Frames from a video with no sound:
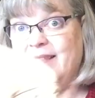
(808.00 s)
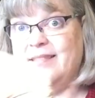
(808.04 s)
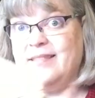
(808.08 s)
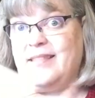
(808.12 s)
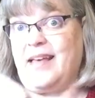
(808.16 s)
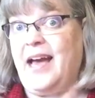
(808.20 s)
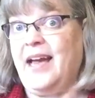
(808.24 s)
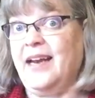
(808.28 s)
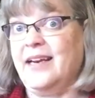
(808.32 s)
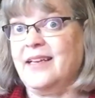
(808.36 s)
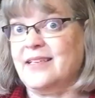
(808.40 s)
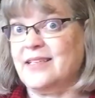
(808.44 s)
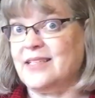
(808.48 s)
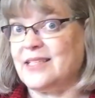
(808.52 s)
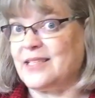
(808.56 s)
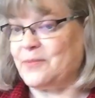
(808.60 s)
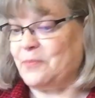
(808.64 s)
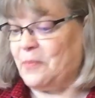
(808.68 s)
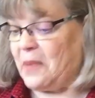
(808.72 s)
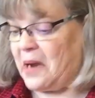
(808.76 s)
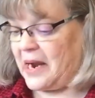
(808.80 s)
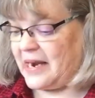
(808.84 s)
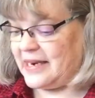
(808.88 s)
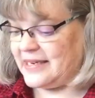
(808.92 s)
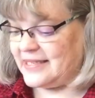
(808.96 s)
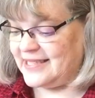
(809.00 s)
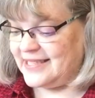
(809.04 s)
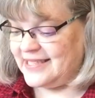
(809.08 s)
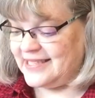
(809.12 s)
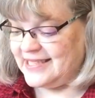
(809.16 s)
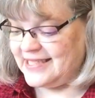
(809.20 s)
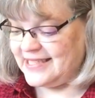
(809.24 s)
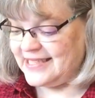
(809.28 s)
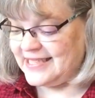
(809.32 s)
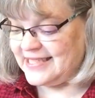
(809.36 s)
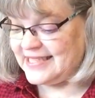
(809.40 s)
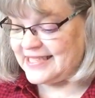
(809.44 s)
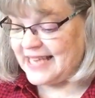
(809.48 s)
that is my
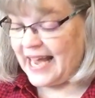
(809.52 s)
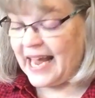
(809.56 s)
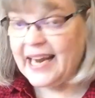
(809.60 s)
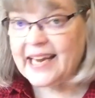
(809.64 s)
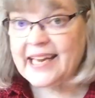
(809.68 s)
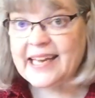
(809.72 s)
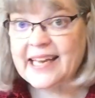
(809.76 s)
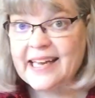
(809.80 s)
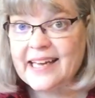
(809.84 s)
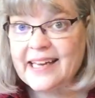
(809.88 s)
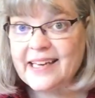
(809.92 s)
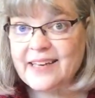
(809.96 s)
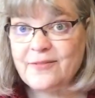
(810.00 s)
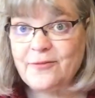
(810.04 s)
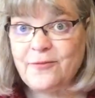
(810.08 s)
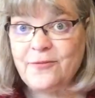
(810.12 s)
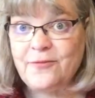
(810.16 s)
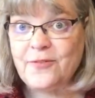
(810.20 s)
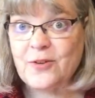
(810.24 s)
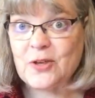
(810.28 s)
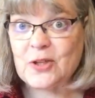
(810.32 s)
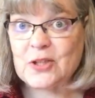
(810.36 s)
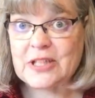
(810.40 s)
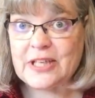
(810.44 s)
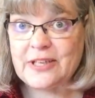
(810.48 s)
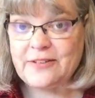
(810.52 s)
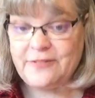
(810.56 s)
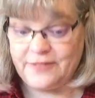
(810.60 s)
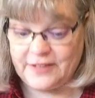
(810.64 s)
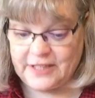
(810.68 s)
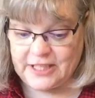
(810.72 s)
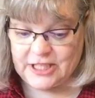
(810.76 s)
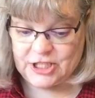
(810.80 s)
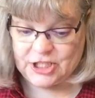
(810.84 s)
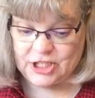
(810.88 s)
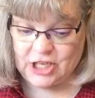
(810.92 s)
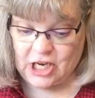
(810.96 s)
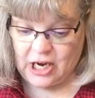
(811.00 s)
second fully
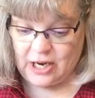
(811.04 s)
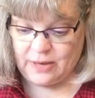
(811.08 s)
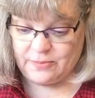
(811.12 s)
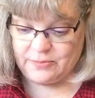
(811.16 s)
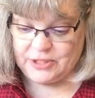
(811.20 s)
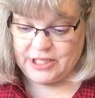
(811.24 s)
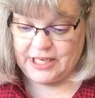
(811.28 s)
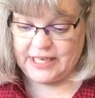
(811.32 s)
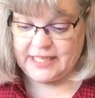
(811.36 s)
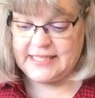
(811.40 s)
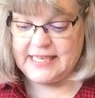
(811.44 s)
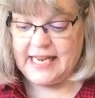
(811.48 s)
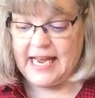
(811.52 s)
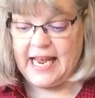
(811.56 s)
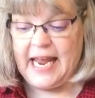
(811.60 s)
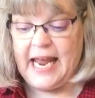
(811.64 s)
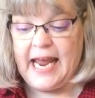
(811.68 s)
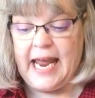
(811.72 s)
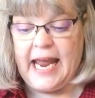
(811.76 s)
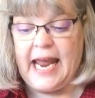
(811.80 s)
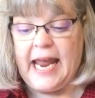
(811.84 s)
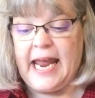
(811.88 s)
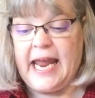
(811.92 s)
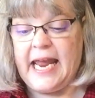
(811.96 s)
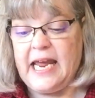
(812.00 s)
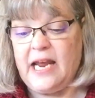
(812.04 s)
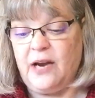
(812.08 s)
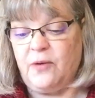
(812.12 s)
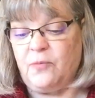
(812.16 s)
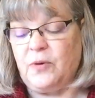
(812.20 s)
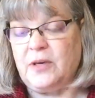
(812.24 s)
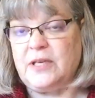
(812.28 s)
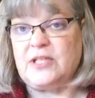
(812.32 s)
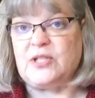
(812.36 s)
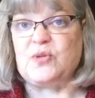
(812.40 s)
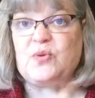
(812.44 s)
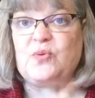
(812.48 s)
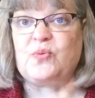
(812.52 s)
finished object. And
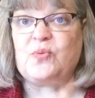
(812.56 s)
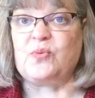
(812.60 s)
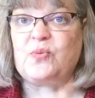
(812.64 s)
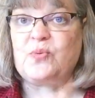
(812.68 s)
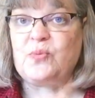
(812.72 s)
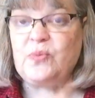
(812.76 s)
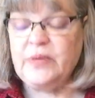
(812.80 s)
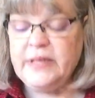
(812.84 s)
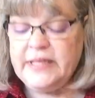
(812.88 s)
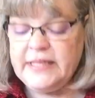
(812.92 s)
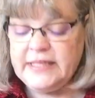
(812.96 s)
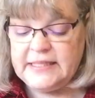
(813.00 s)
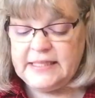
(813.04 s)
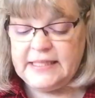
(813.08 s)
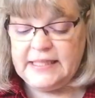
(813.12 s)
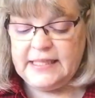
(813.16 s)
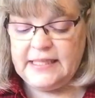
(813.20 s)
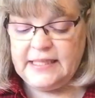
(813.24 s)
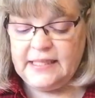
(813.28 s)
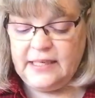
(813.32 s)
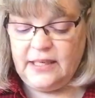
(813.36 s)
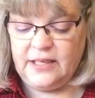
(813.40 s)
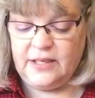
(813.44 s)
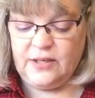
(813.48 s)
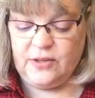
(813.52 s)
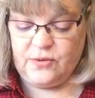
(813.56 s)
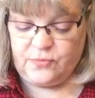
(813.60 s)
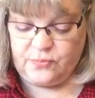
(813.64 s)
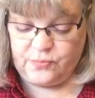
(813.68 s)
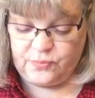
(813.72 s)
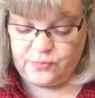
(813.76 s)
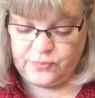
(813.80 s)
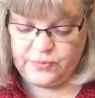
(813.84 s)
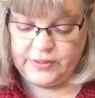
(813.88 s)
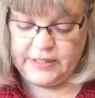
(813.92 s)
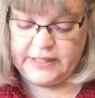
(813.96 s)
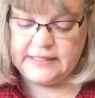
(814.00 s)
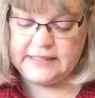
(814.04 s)
what is really,
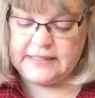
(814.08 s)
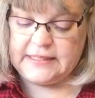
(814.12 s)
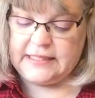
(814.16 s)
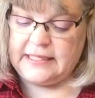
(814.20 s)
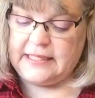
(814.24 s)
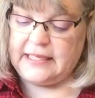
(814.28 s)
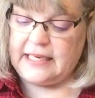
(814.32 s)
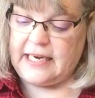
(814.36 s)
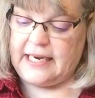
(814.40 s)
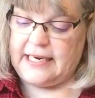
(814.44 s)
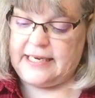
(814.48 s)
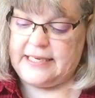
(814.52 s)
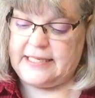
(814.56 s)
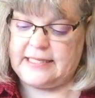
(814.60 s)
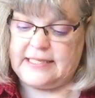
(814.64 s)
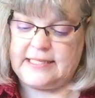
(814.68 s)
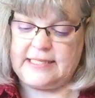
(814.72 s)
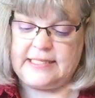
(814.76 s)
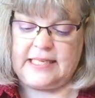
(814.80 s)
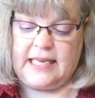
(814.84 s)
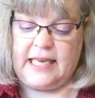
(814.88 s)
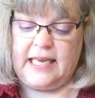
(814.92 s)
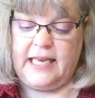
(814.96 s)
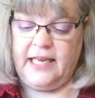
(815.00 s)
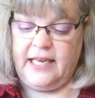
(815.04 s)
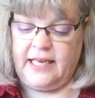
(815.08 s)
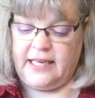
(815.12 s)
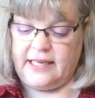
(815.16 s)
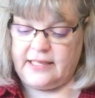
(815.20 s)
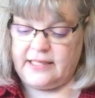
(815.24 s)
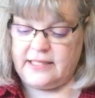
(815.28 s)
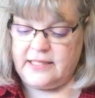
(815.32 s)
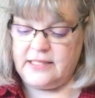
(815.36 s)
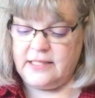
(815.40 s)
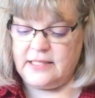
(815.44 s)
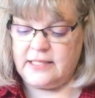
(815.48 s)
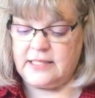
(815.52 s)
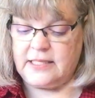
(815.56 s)
really nice
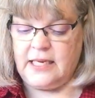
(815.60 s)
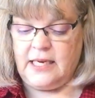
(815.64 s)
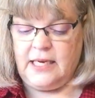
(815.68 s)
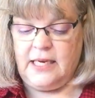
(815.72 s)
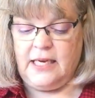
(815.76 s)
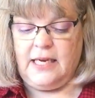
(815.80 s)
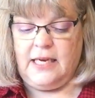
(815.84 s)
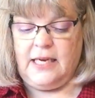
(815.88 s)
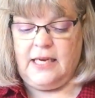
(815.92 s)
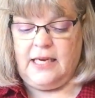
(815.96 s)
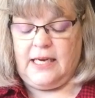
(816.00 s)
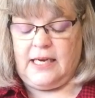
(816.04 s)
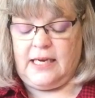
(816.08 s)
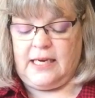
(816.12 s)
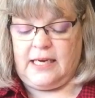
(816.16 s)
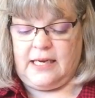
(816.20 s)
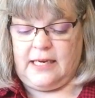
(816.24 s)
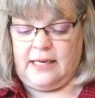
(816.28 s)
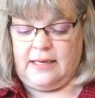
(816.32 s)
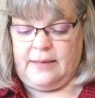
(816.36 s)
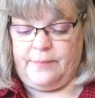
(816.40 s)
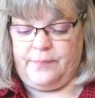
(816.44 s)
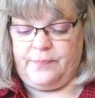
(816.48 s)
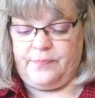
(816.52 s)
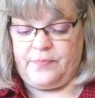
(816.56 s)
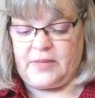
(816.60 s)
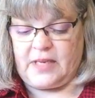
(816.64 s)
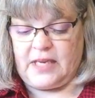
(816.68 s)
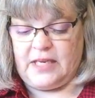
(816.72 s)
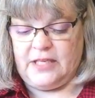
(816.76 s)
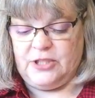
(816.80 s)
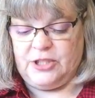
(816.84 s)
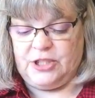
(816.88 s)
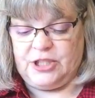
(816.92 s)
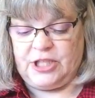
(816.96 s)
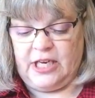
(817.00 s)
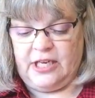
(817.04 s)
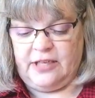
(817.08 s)
is um,
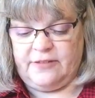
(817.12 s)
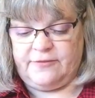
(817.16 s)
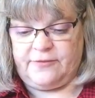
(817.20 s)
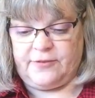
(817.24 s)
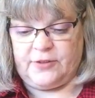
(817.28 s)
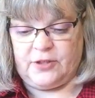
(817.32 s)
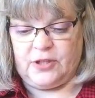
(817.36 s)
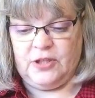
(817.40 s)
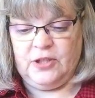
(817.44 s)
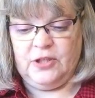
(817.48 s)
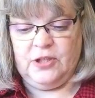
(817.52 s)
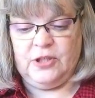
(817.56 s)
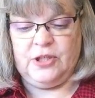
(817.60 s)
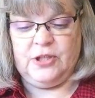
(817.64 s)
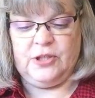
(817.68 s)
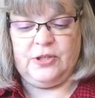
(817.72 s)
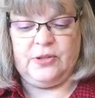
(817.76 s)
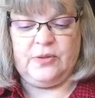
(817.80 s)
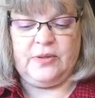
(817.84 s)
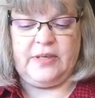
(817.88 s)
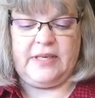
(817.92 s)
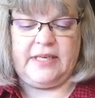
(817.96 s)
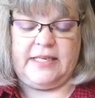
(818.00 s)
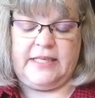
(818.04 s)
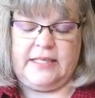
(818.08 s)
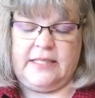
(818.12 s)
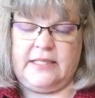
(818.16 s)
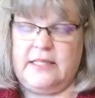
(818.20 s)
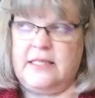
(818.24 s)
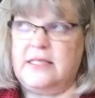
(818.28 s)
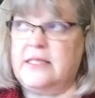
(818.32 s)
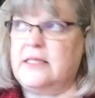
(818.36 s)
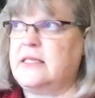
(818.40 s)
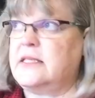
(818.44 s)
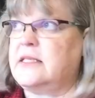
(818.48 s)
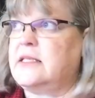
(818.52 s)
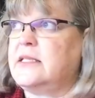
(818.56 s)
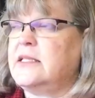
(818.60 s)
Jennifer, who
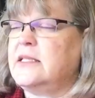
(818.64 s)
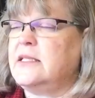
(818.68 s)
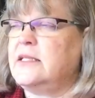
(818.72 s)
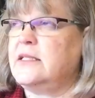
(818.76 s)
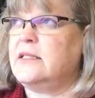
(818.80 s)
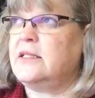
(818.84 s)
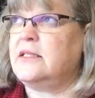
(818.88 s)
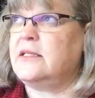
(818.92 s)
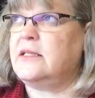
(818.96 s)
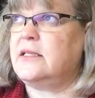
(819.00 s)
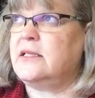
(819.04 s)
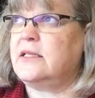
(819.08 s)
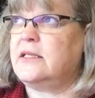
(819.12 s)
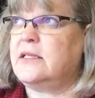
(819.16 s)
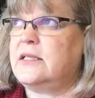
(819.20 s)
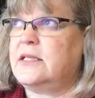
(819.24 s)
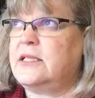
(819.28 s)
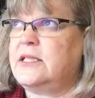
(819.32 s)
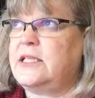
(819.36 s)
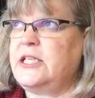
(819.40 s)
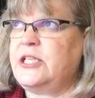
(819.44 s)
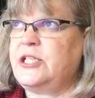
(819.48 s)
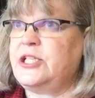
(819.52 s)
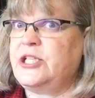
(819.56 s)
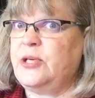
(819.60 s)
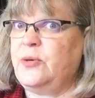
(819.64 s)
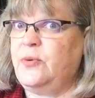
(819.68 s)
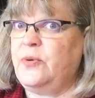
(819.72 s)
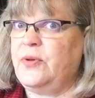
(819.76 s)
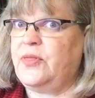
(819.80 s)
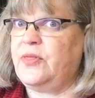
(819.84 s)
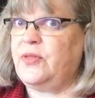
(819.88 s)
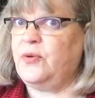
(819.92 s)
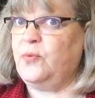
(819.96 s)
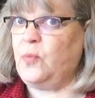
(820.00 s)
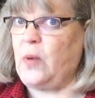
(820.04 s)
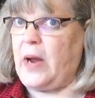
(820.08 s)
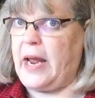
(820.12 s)
is stitching with
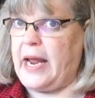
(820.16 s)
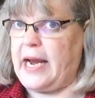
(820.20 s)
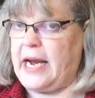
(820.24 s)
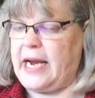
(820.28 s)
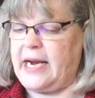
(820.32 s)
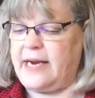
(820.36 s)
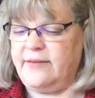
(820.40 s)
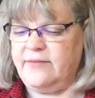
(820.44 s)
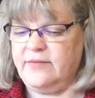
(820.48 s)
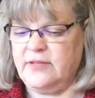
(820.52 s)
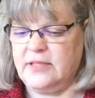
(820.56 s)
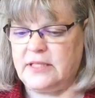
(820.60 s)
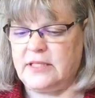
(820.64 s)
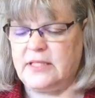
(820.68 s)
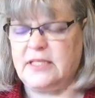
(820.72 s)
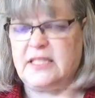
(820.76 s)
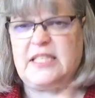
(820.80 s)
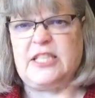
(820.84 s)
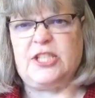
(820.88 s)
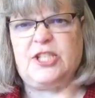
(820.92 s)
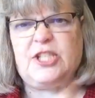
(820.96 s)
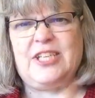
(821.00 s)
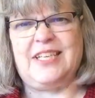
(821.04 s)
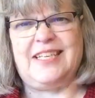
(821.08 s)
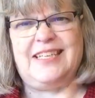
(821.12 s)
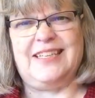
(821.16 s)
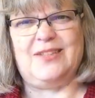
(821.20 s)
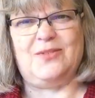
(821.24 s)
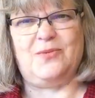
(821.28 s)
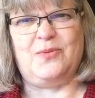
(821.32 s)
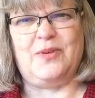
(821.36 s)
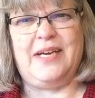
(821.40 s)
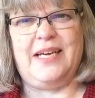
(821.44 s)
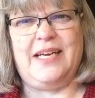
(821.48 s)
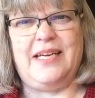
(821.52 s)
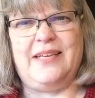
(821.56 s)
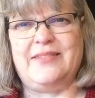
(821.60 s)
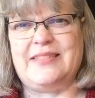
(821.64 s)
the waves, stitching in the
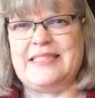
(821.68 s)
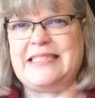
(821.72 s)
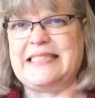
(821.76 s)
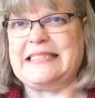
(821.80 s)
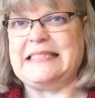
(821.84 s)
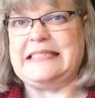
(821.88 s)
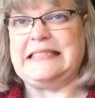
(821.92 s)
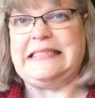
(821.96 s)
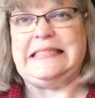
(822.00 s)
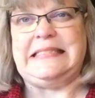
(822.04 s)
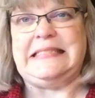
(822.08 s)
waves,